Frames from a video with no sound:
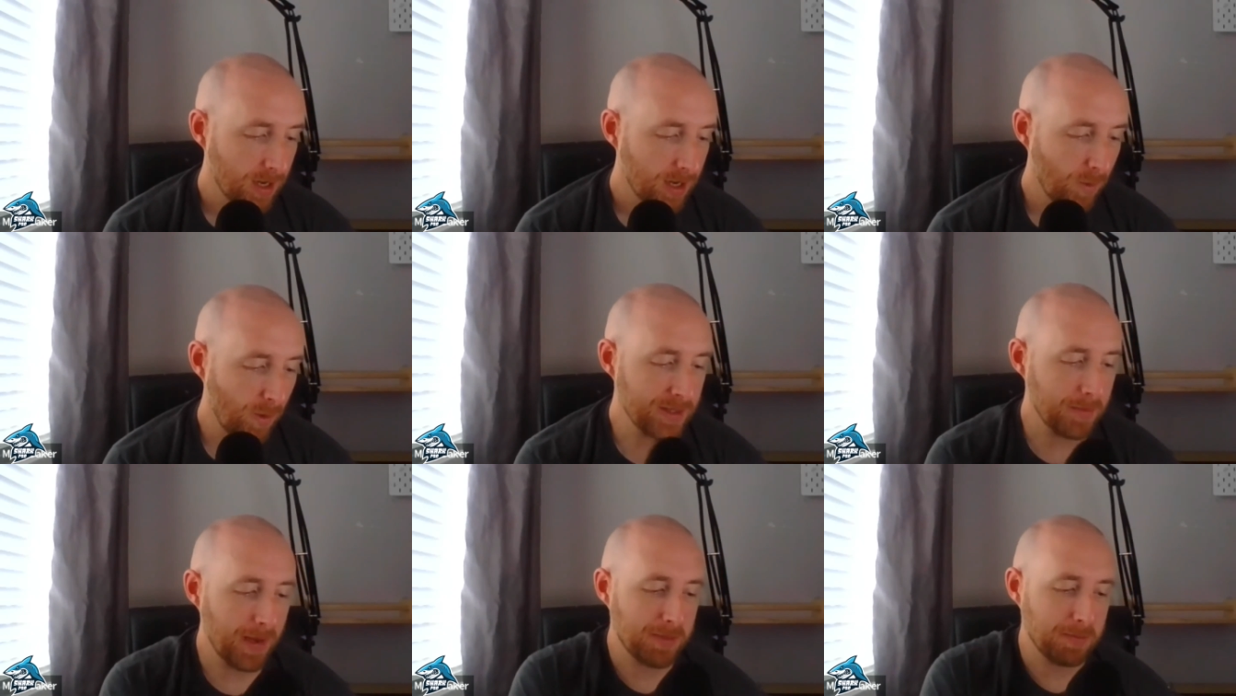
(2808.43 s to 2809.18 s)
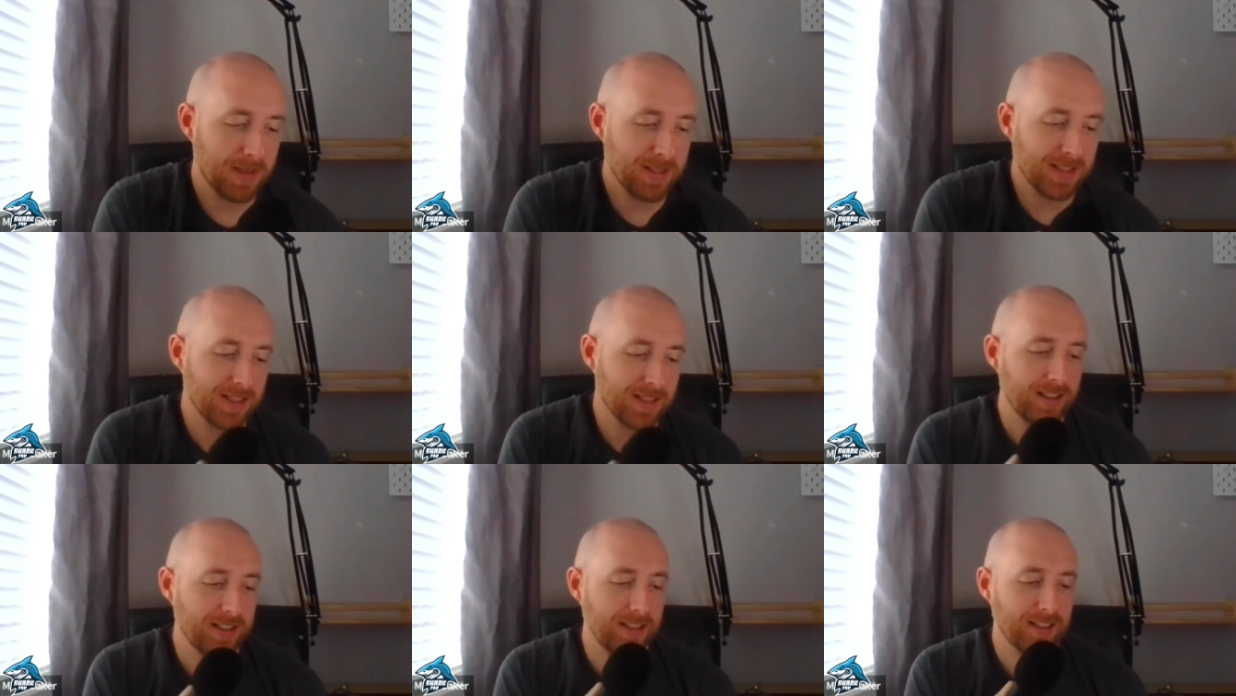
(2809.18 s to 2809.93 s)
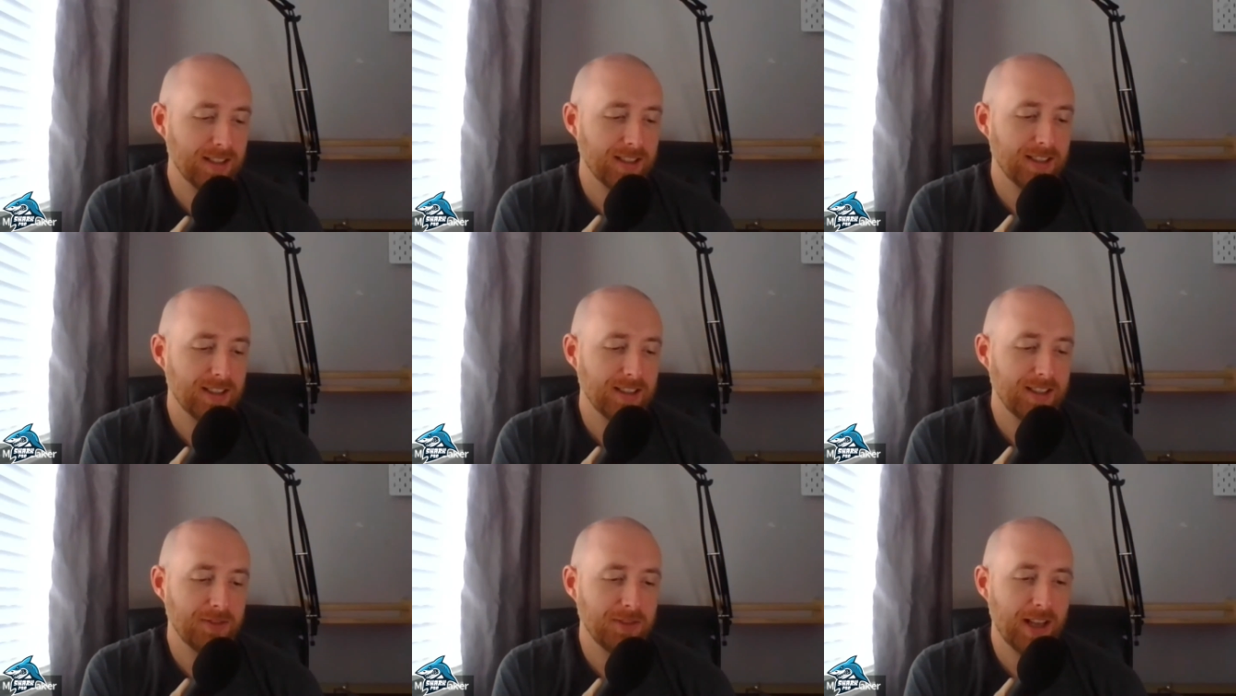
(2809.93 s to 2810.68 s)
what's the best business idea
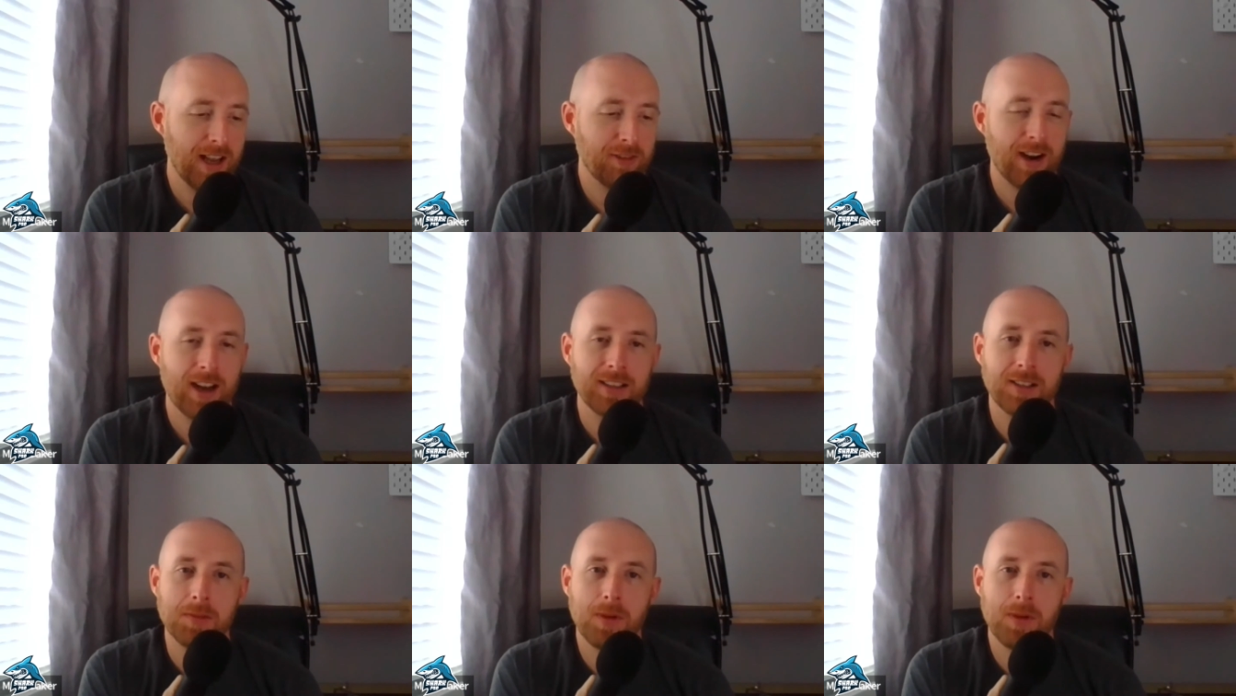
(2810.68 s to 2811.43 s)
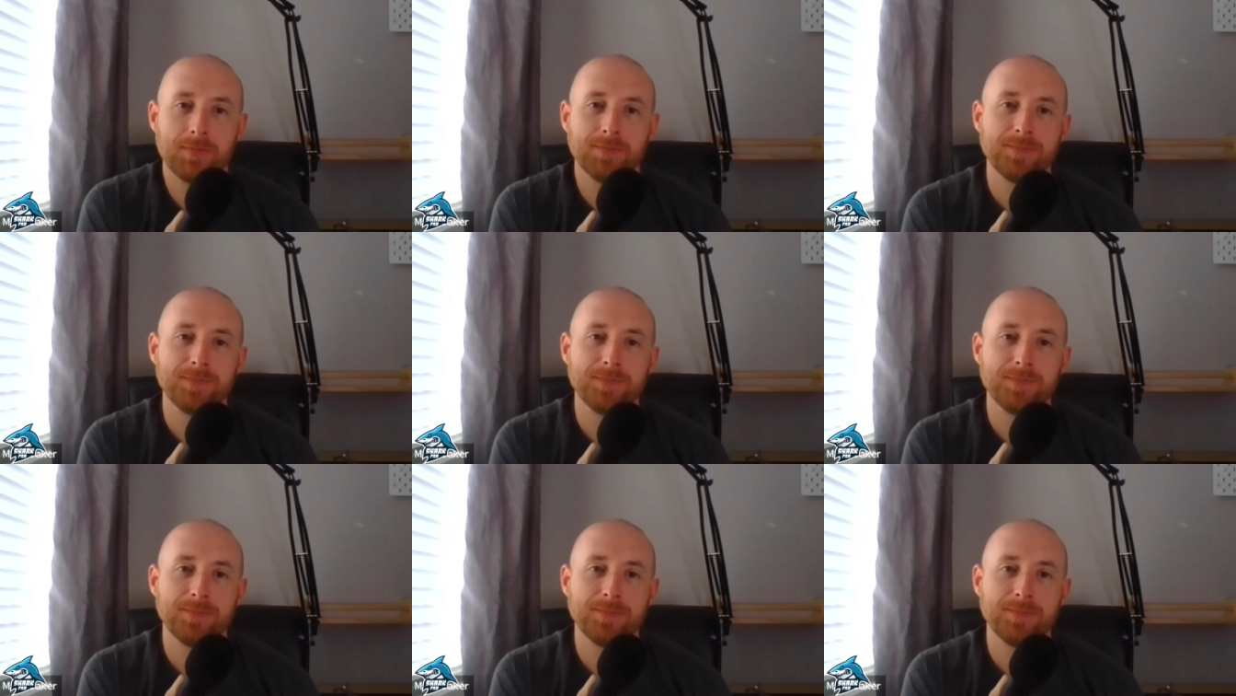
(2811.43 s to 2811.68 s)
you've never acted upon?